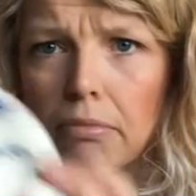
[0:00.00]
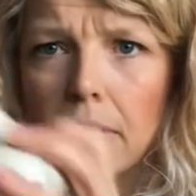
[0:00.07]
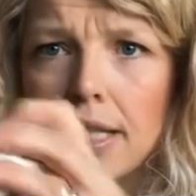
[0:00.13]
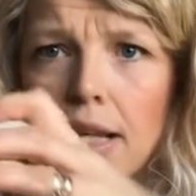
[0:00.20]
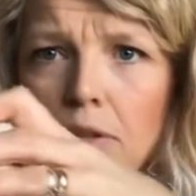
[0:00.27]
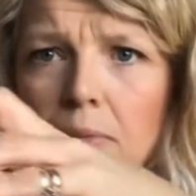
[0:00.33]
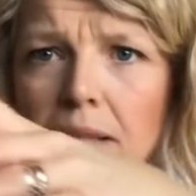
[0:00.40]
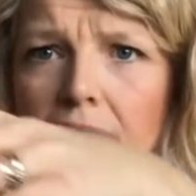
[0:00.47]

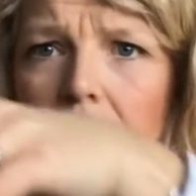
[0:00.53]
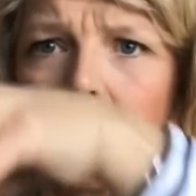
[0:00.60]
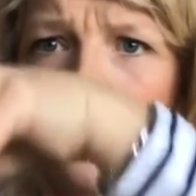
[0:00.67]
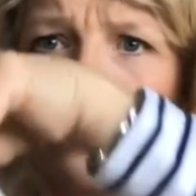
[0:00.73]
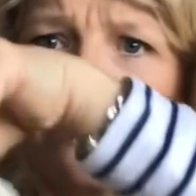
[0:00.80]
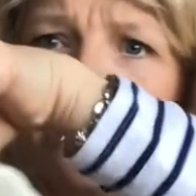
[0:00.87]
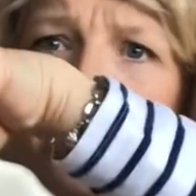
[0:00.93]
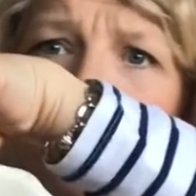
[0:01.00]
is that upside
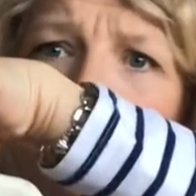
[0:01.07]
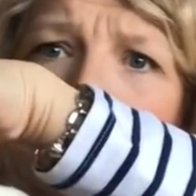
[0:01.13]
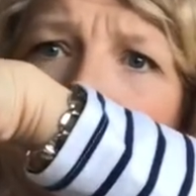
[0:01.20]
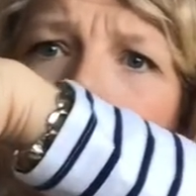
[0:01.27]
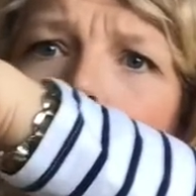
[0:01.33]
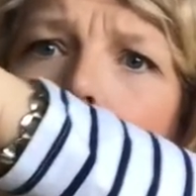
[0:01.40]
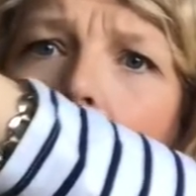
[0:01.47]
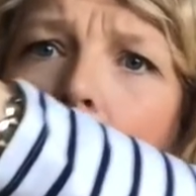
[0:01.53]
down? It just
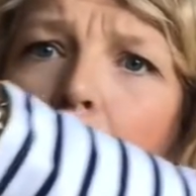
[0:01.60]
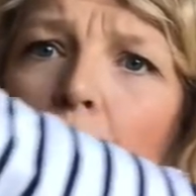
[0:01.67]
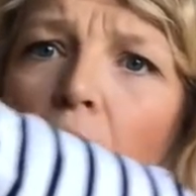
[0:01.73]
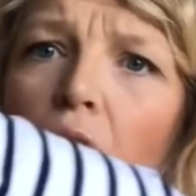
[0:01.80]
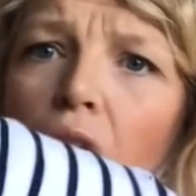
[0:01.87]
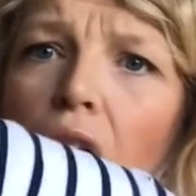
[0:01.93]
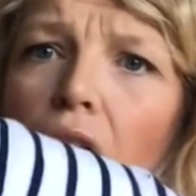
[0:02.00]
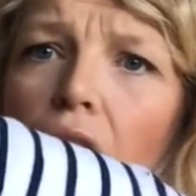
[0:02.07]
says
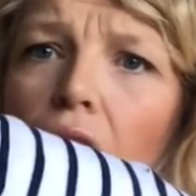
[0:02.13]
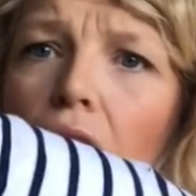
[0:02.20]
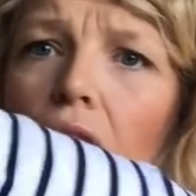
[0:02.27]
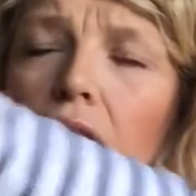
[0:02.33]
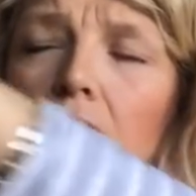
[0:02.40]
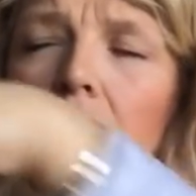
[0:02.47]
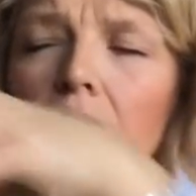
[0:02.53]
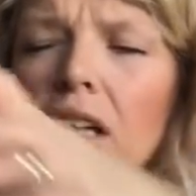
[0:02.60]
MR.
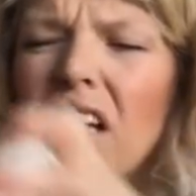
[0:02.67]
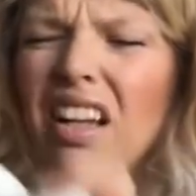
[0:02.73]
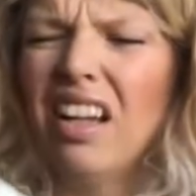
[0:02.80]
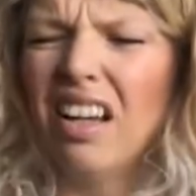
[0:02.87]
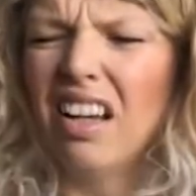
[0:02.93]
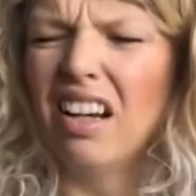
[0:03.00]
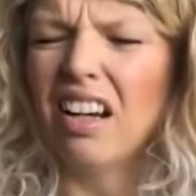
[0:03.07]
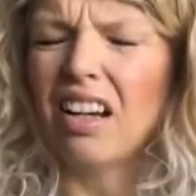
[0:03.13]

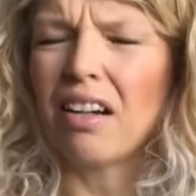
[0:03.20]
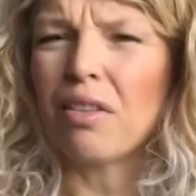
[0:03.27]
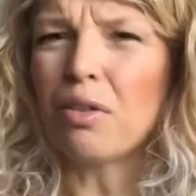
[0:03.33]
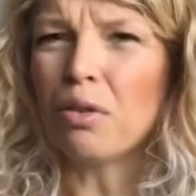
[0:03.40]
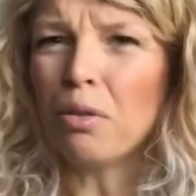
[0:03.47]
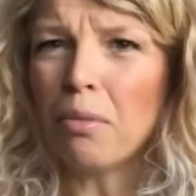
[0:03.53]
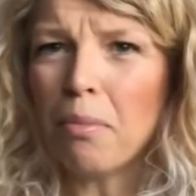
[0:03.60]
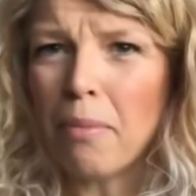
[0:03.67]
And I
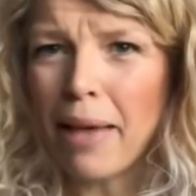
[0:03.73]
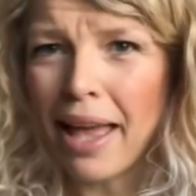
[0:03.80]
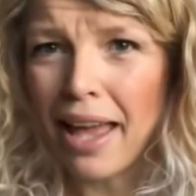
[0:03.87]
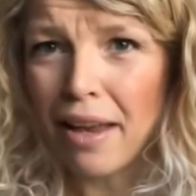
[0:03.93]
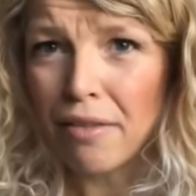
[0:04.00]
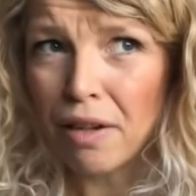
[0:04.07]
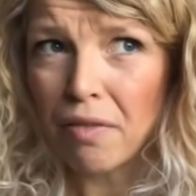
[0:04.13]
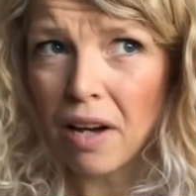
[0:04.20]
thought,
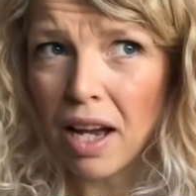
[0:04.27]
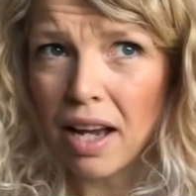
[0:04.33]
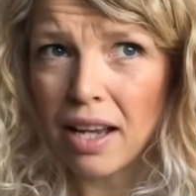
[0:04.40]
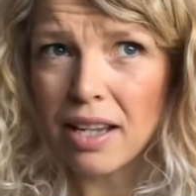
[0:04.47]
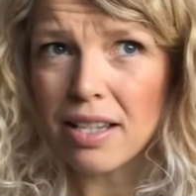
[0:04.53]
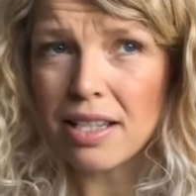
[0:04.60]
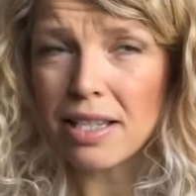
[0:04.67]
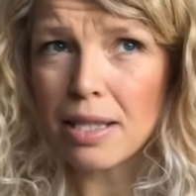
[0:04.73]
Mary
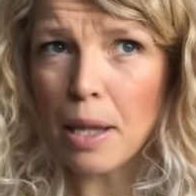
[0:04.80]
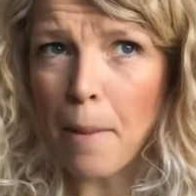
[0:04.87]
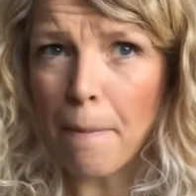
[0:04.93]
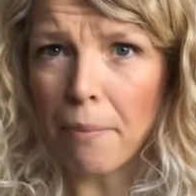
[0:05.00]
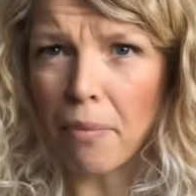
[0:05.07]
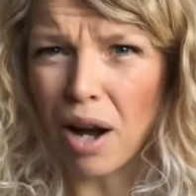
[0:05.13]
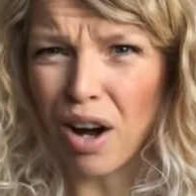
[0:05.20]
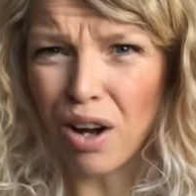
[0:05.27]
Rice,
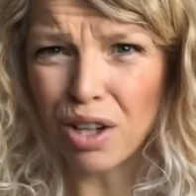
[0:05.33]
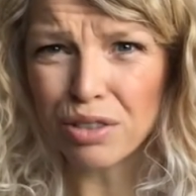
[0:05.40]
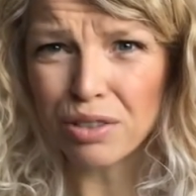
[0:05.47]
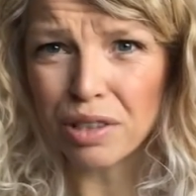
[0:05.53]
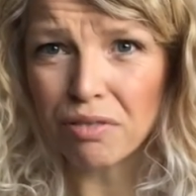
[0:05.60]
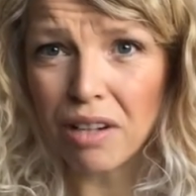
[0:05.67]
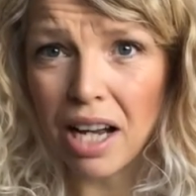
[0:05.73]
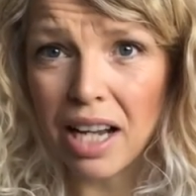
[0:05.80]

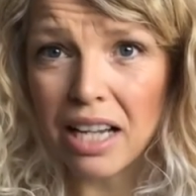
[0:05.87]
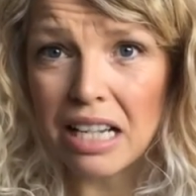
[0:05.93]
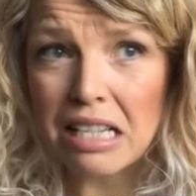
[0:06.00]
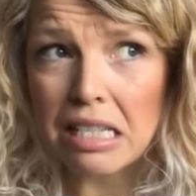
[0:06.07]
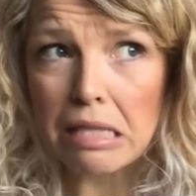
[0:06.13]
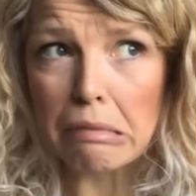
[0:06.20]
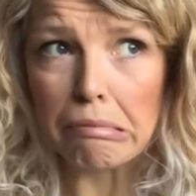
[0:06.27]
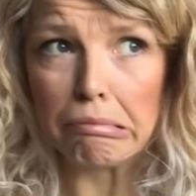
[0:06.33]
Margaret
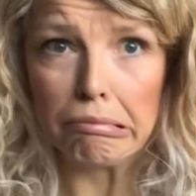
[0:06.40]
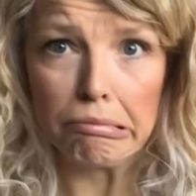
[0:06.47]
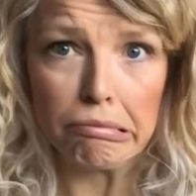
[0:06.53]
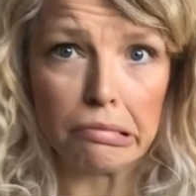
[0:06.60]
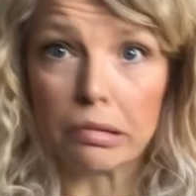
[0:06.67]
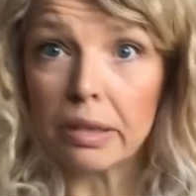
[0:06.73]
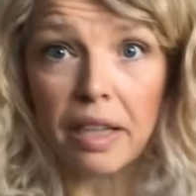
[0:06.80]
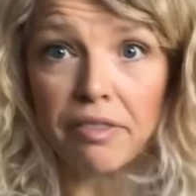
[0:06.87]
Rice?
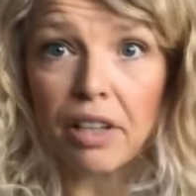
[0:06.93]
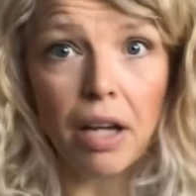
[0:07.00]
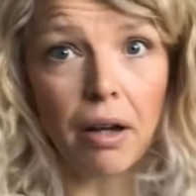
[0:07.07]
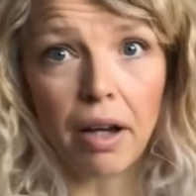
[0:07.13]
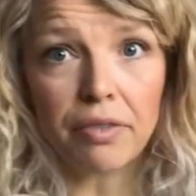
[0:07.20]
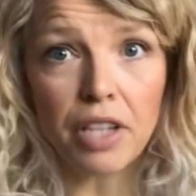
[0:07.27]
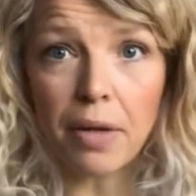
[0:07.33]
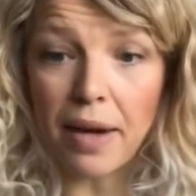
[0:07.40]
Well,
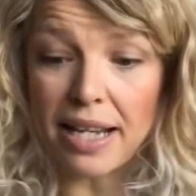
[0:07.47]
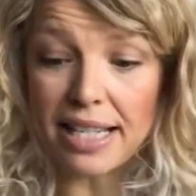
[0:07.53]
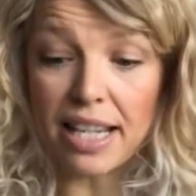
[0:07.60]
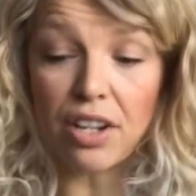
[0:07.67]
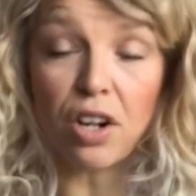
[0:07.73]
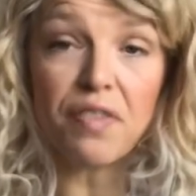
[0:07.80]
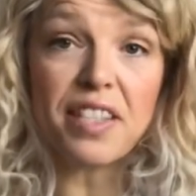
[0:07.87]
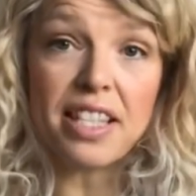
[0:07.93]
I've no idea.
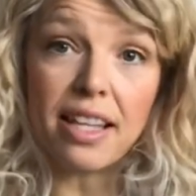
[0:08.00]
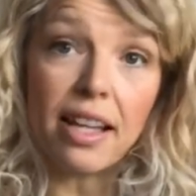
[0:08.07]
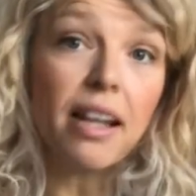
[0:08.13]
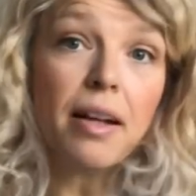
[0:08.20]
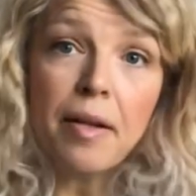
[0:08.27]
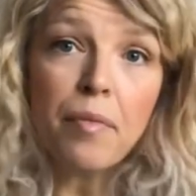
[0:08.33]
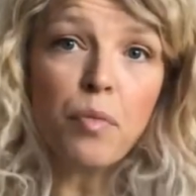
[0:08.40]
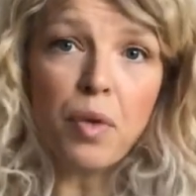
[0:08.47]
And obviously,
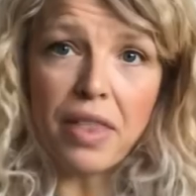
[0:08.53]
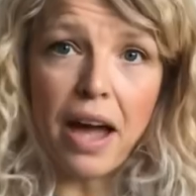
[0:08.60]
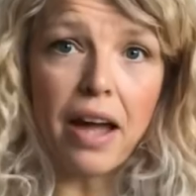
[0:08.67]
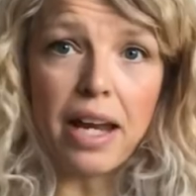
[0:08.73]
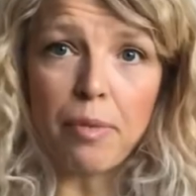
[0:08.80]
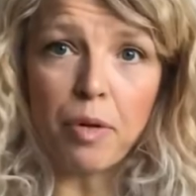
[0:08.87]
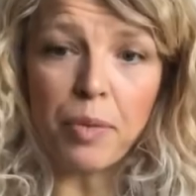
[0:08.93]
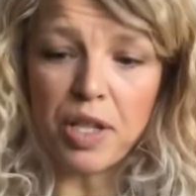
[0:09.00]
without
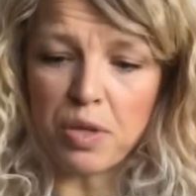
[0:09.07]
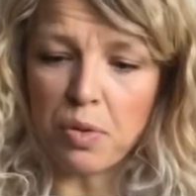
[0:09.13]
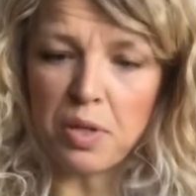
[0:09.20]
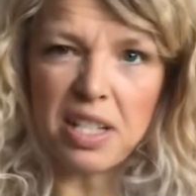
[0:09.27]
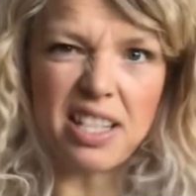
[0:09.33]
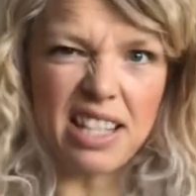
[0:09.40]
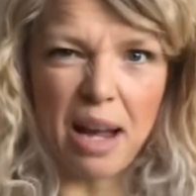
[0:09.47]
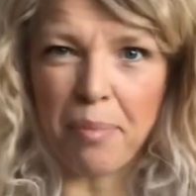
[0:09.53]
an Emma
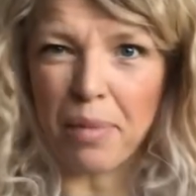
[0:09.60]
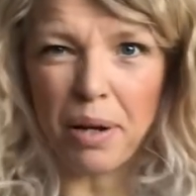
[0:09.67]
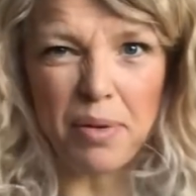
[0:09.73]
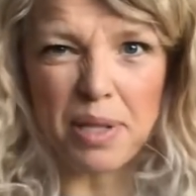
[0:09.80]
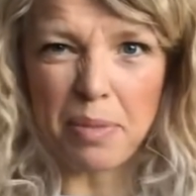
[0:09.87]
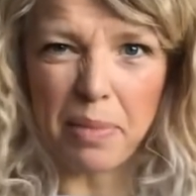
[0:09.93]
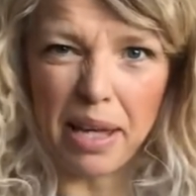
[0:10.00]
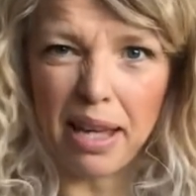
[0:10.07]
Bridgewater stamp, I
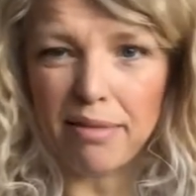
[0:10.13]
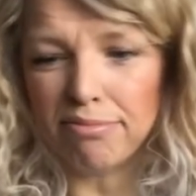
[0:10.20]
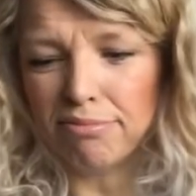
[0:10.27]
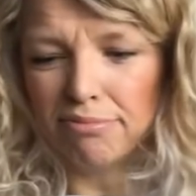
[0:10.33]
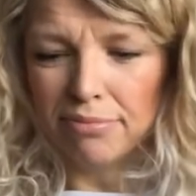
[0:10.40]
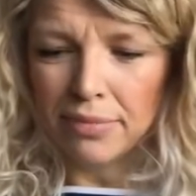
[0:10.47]
was a bit